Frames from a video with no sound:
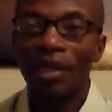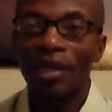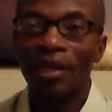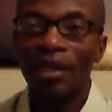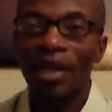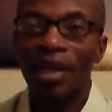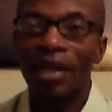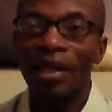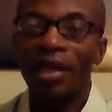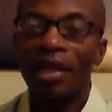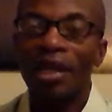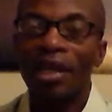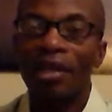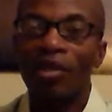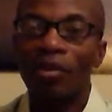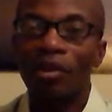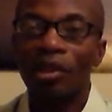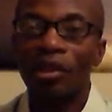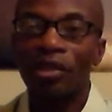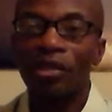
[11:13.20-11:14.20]
Meaning that
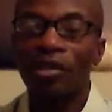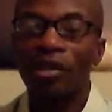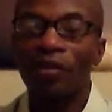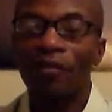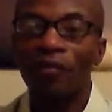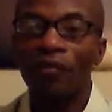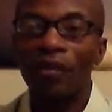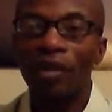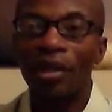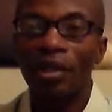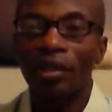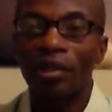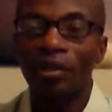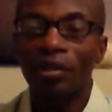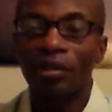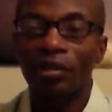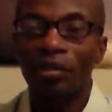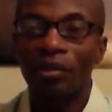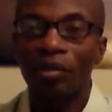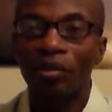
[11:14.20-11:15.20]
he will care for
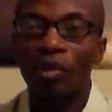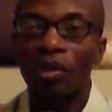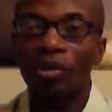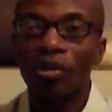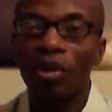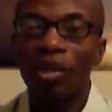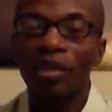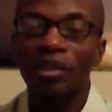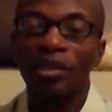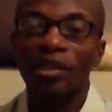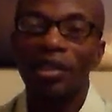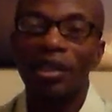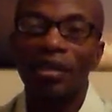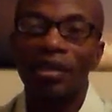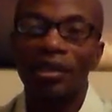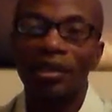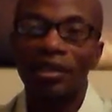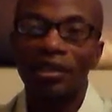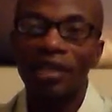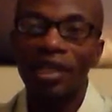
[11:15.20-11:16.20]
you, regardless
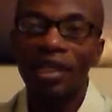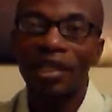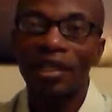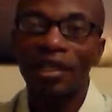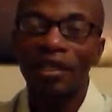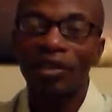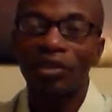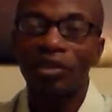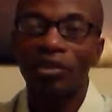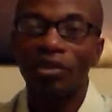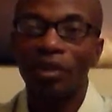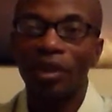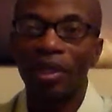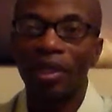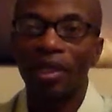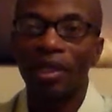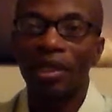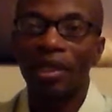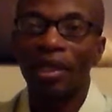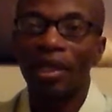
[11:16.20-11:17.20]
of the state that you're
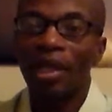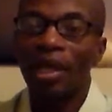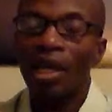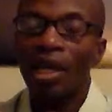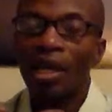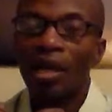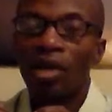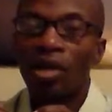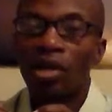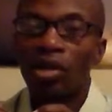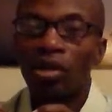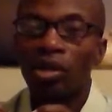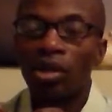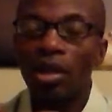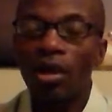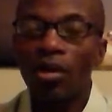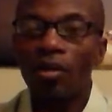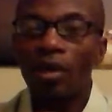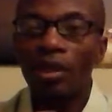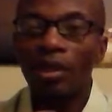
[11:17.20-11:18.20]
in,
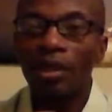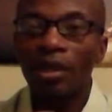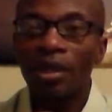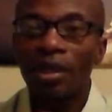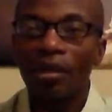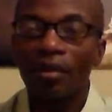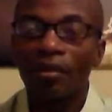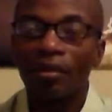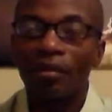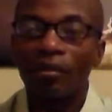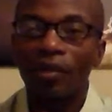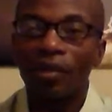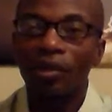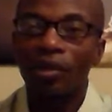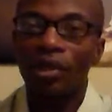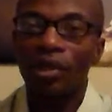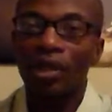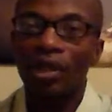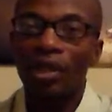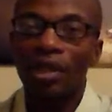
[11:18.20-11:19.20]
long enough for
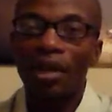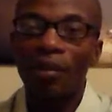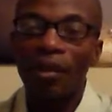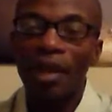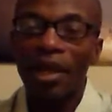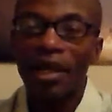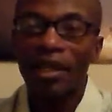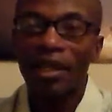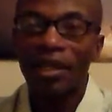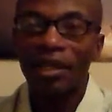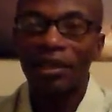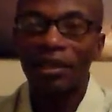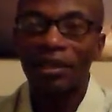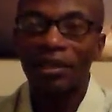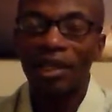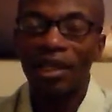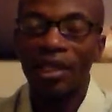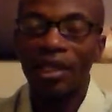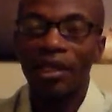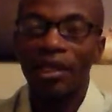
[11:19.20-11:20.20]
you can come out that
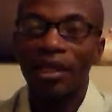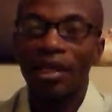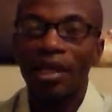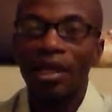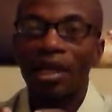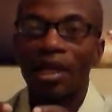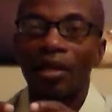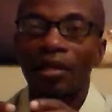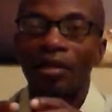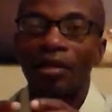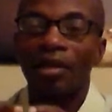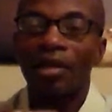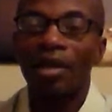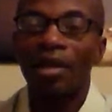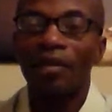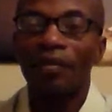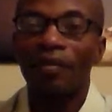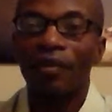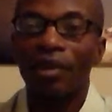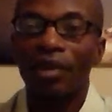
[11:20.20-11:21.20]
state and
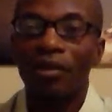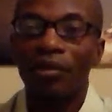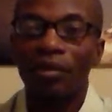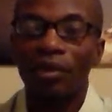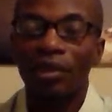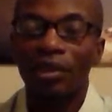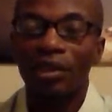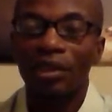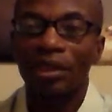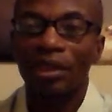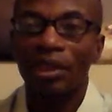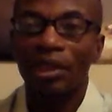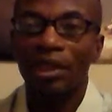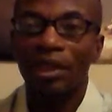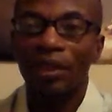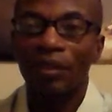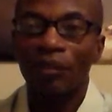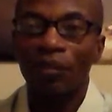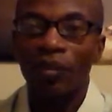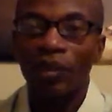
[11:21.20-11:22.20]
love him once
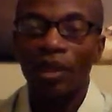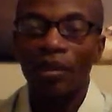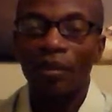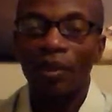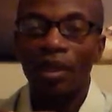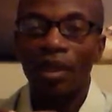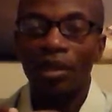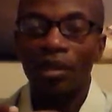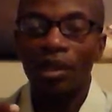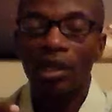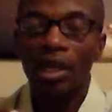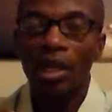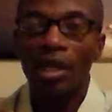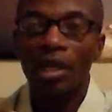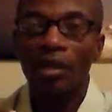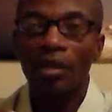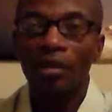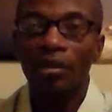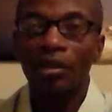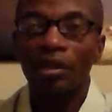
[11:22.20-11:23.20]
again. Because
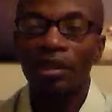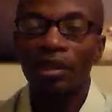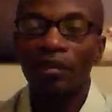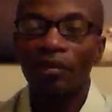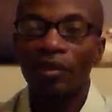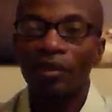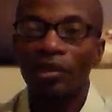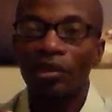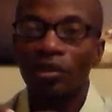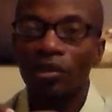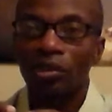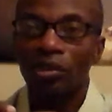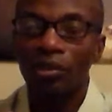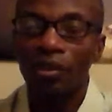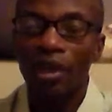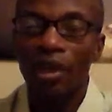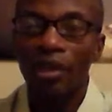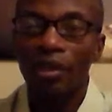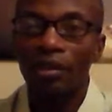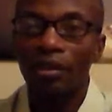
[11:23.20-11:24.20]
God's love is
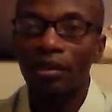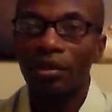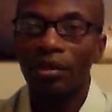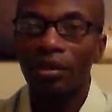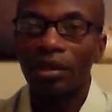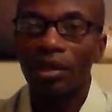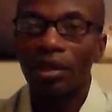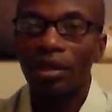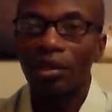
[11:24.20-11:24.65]
greater